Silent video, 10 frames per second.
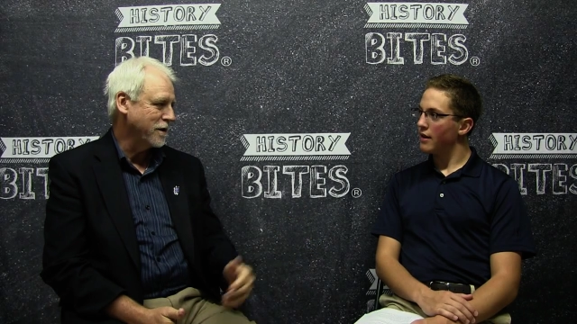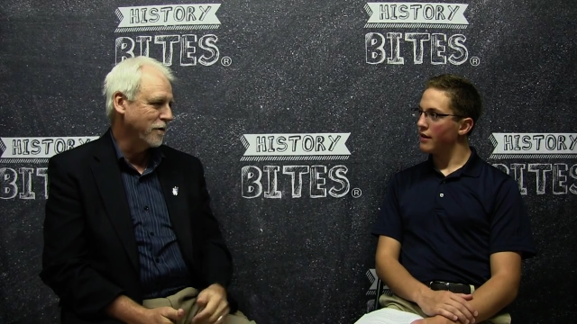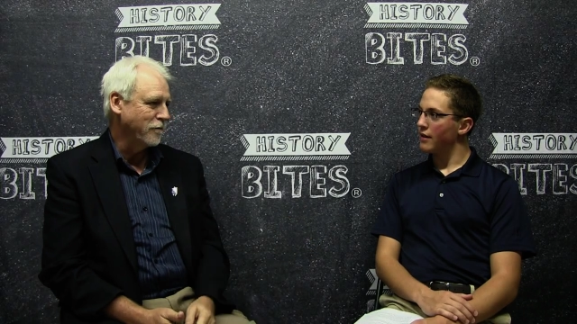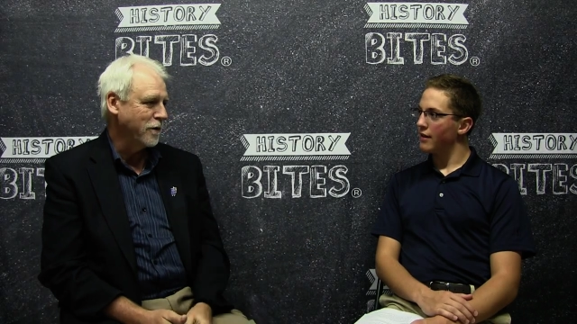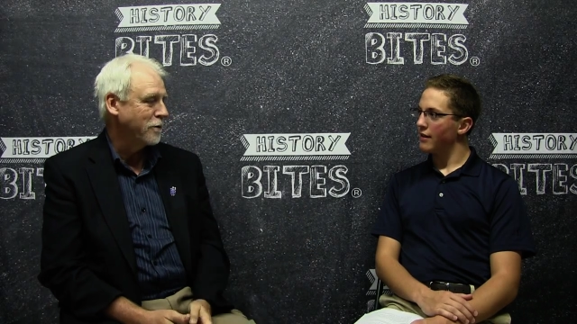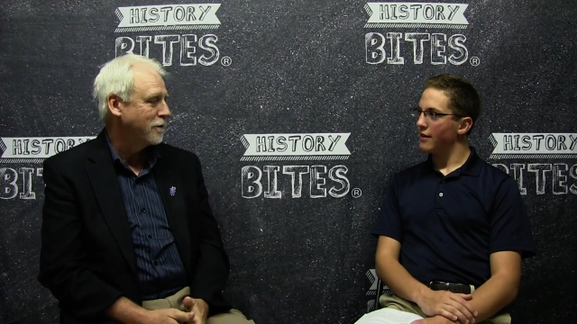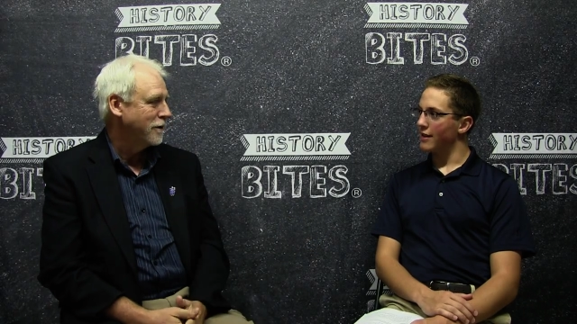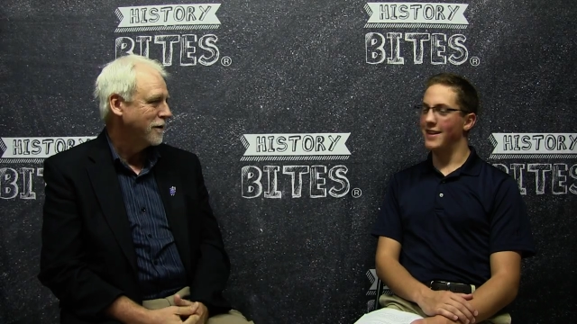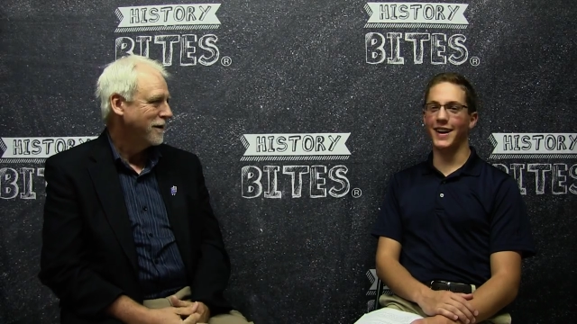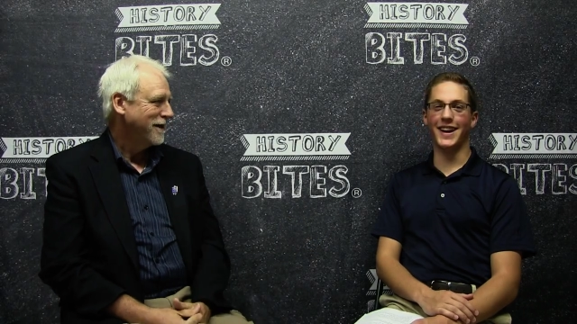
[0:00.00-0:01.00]

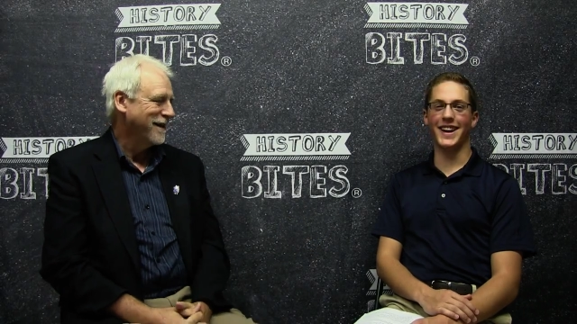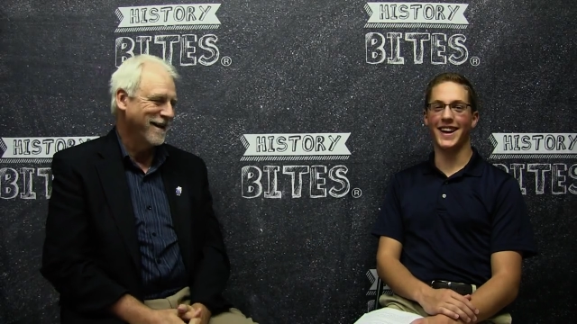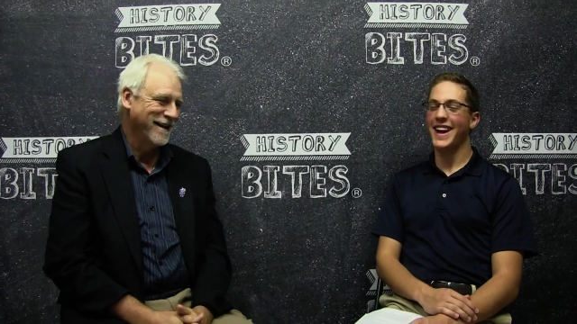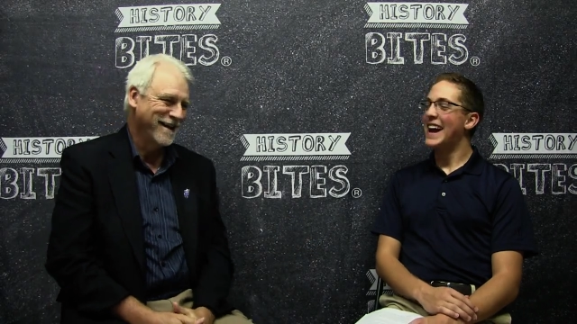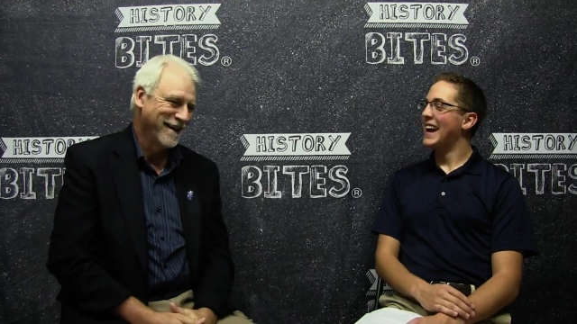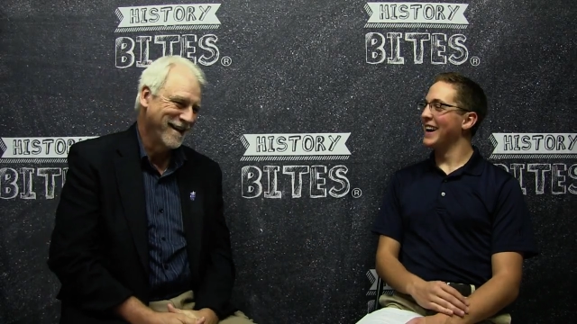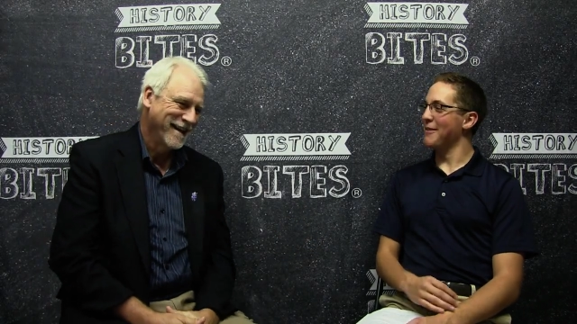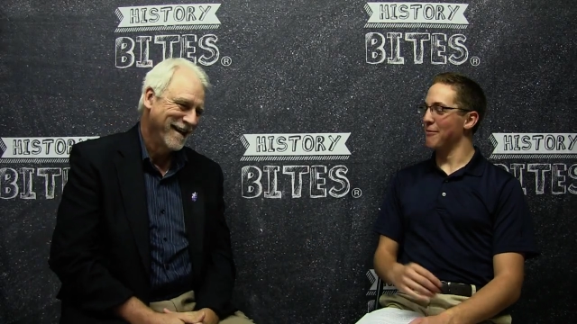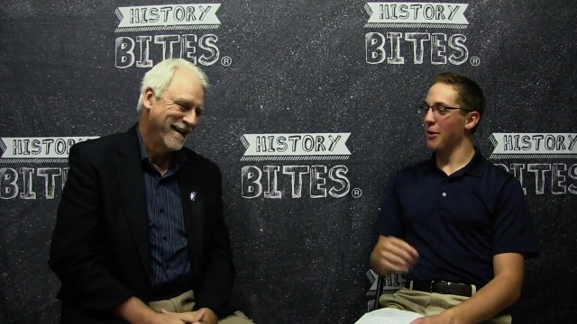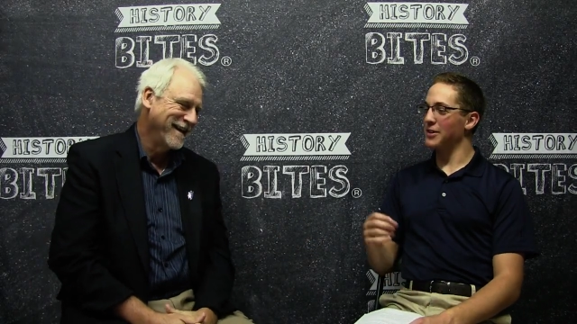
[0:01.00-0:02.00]
Speaker 1: interview.
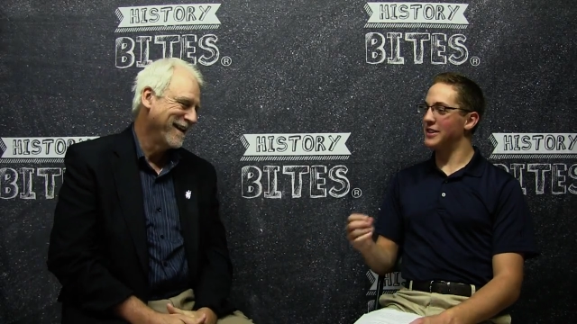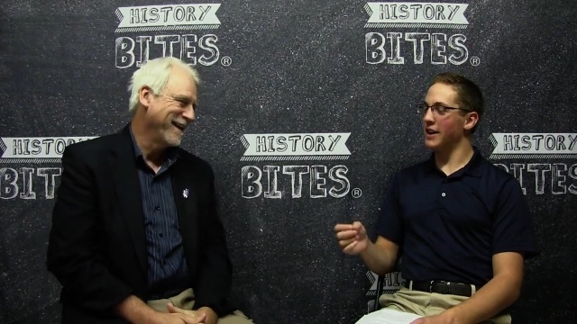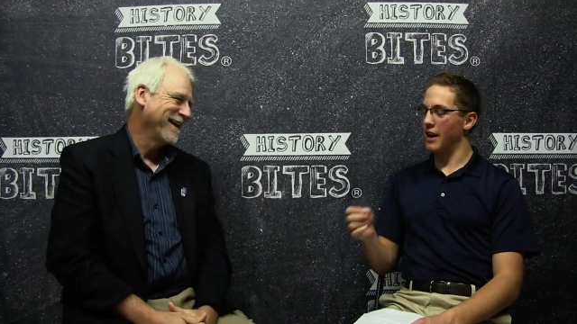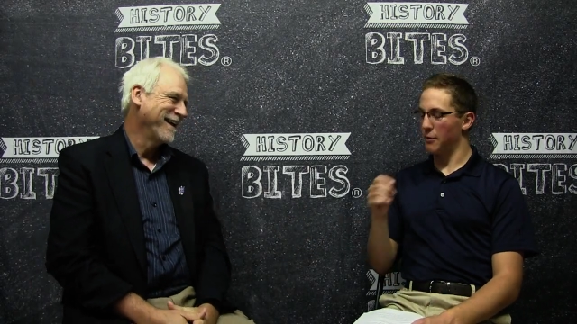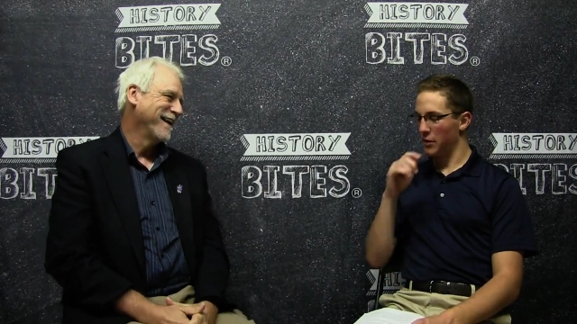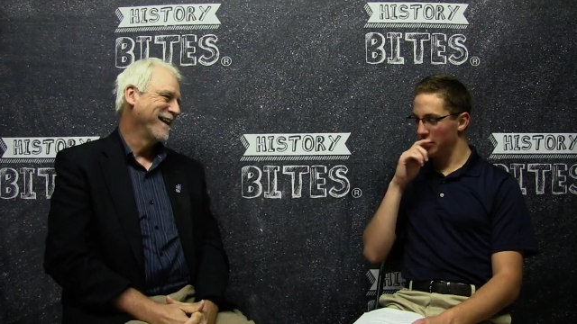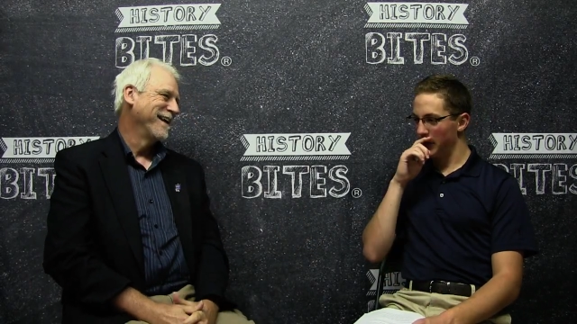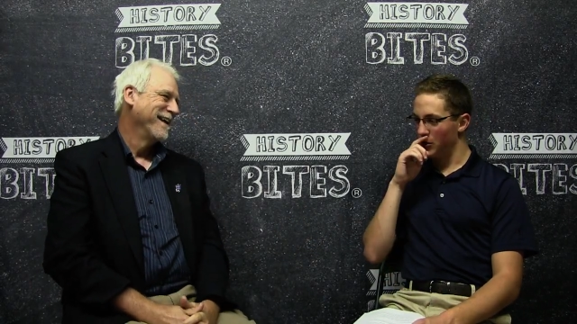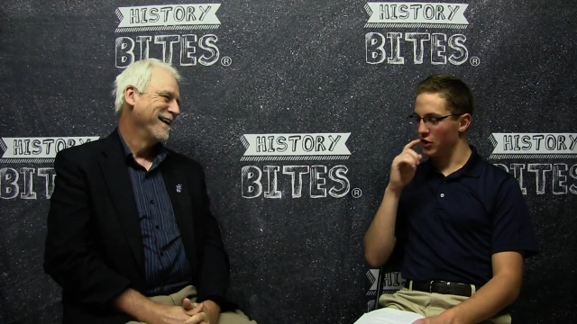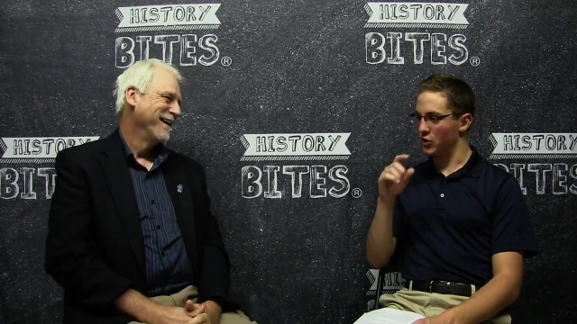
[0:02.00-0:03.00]
What, uh, what
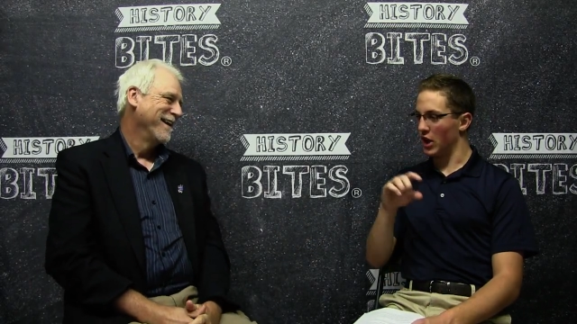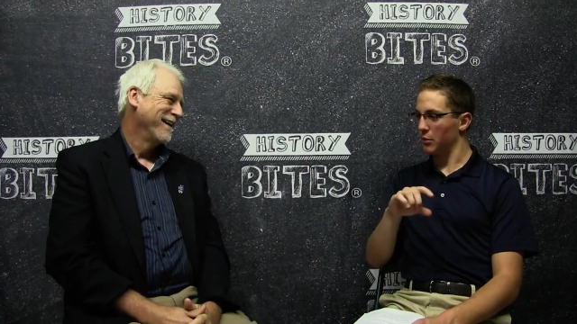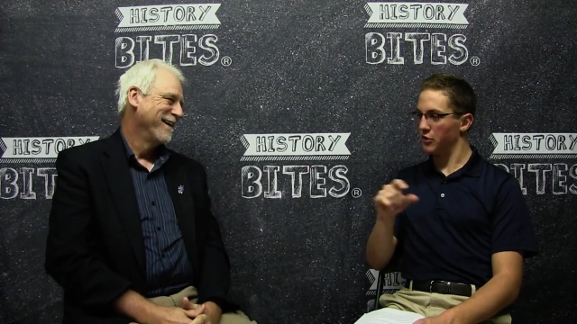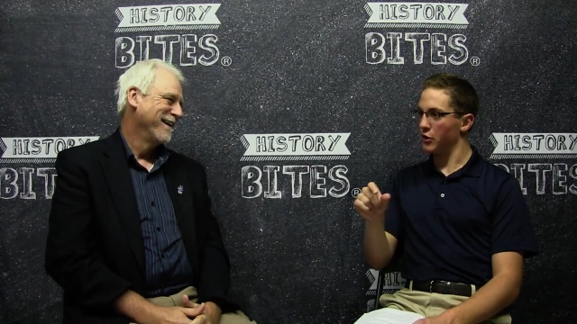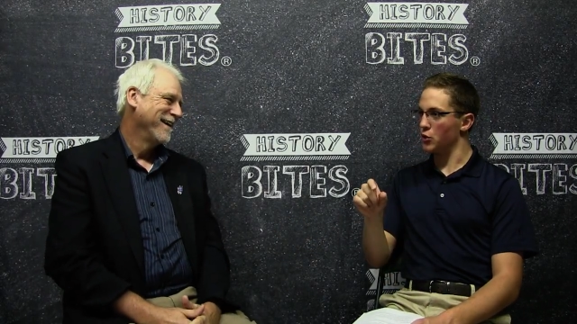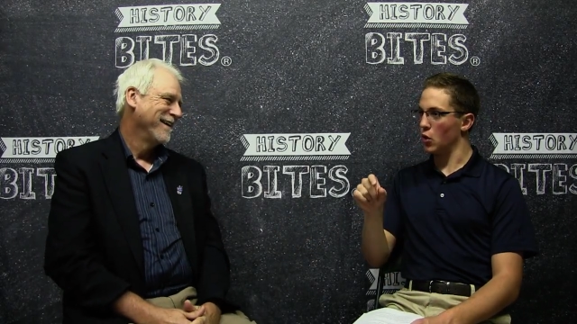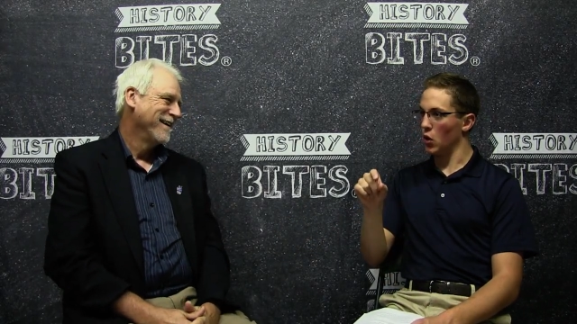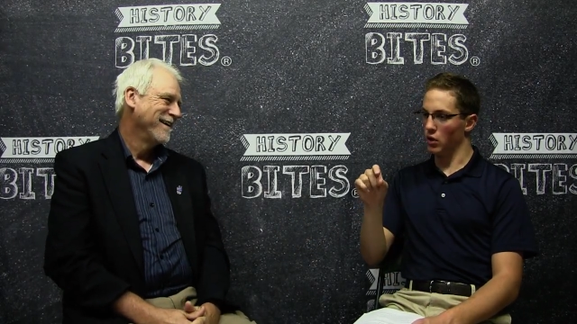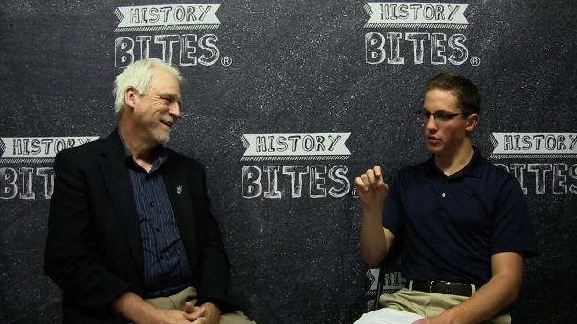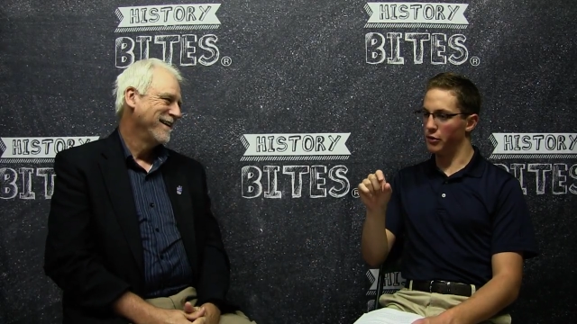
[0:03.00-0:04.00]
teaching jobs did you
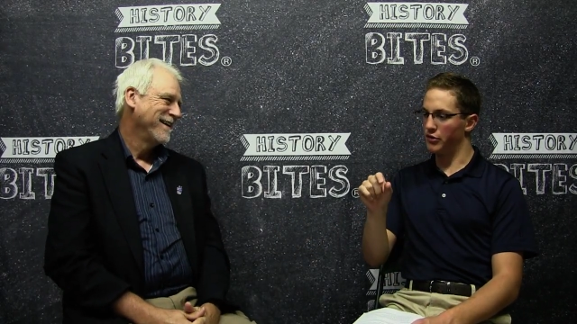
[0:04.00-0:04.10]
hold? You